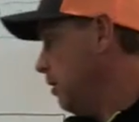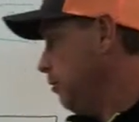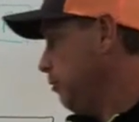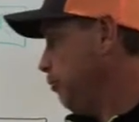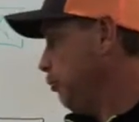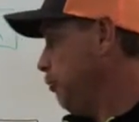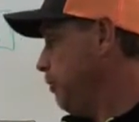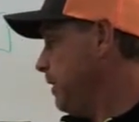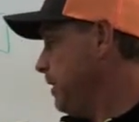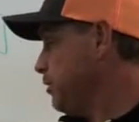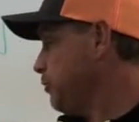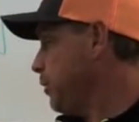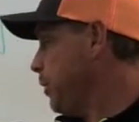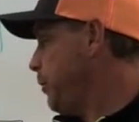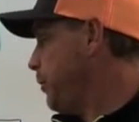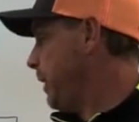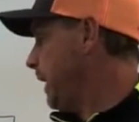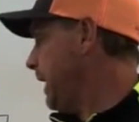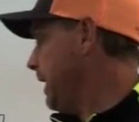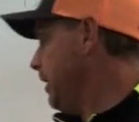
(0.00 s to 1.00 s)
through this
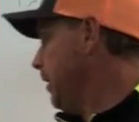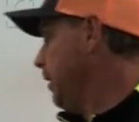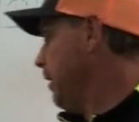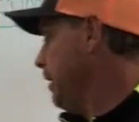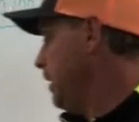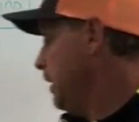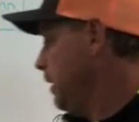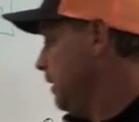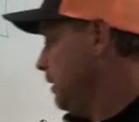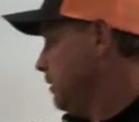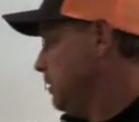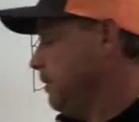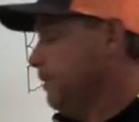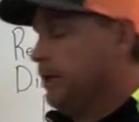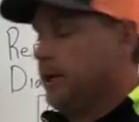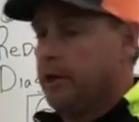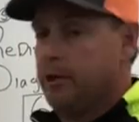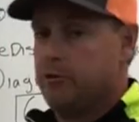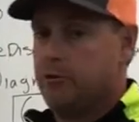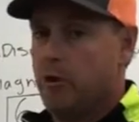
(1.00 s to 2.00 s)
repeater to the
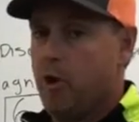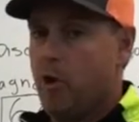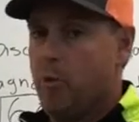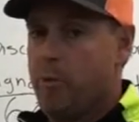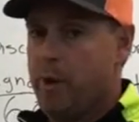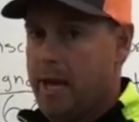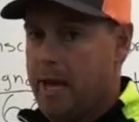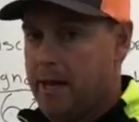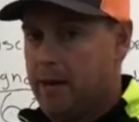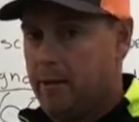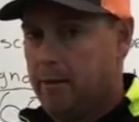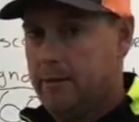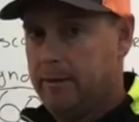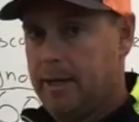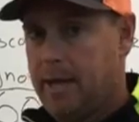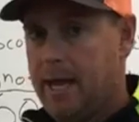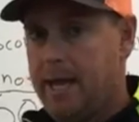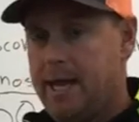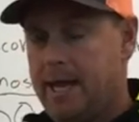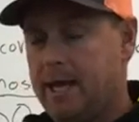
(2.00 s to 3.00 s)
control panel.
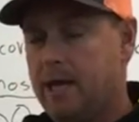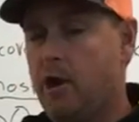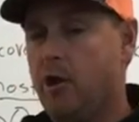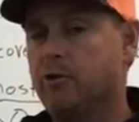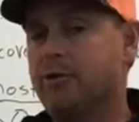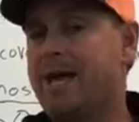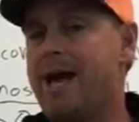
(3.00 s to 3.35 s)
Okay, it goes